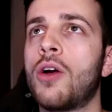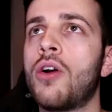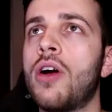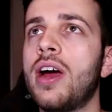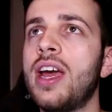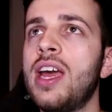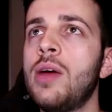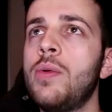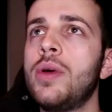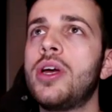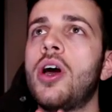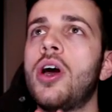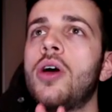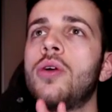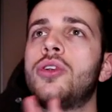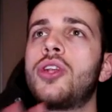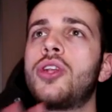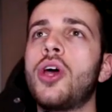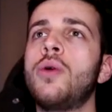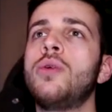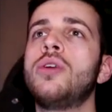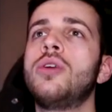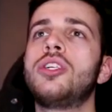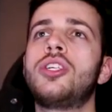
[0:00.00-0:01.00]
Alright, here we go.
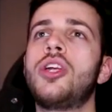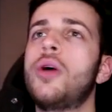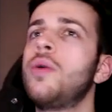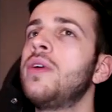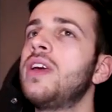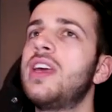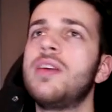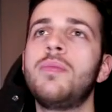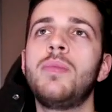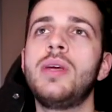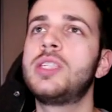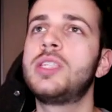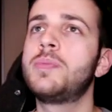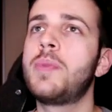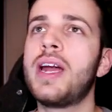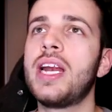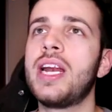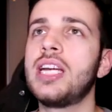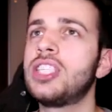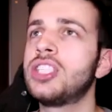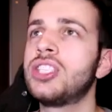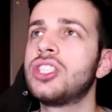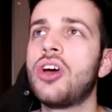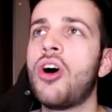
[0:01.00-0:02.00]
Don't give me
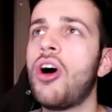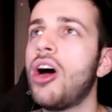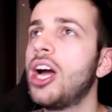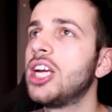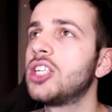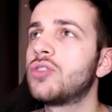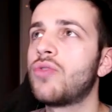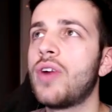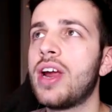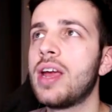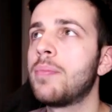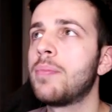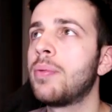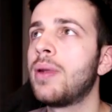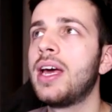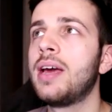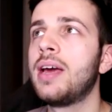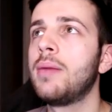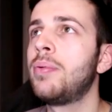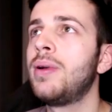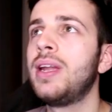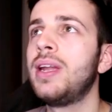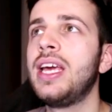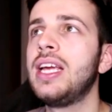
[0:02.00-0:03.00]
Spanish as the highest rated
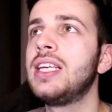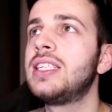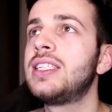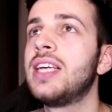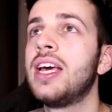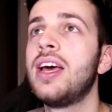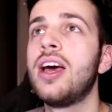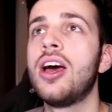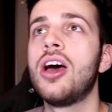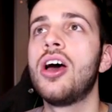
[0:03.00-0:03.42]
player, please.